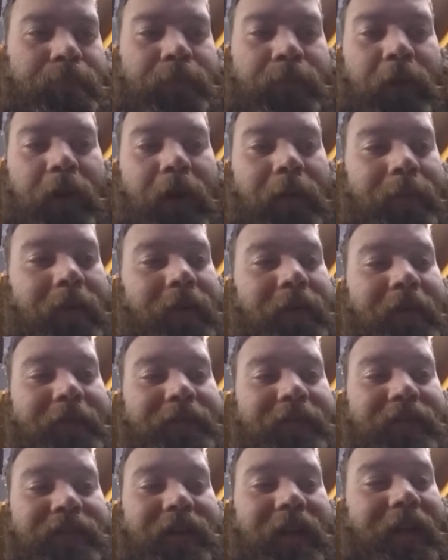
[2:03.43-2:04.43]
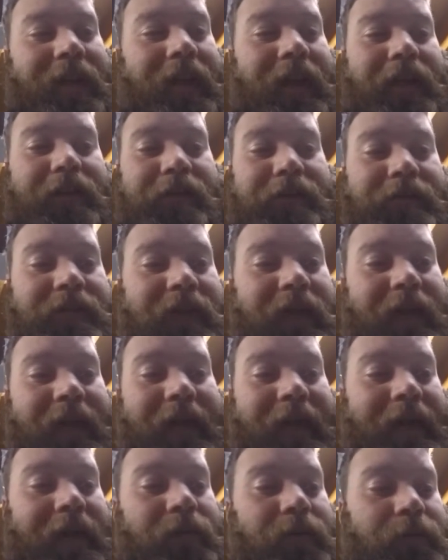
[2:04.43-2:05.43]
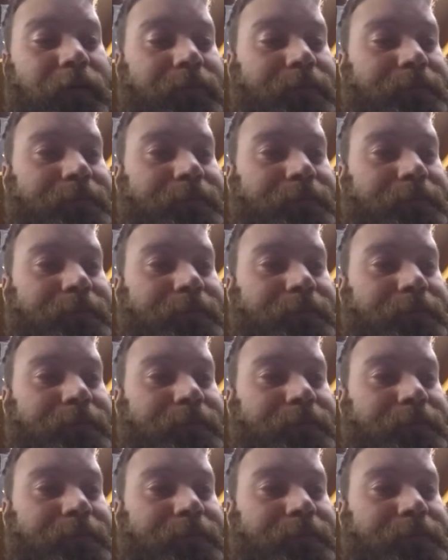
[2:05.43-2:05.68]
But I'm going to have to take the head off to get it out.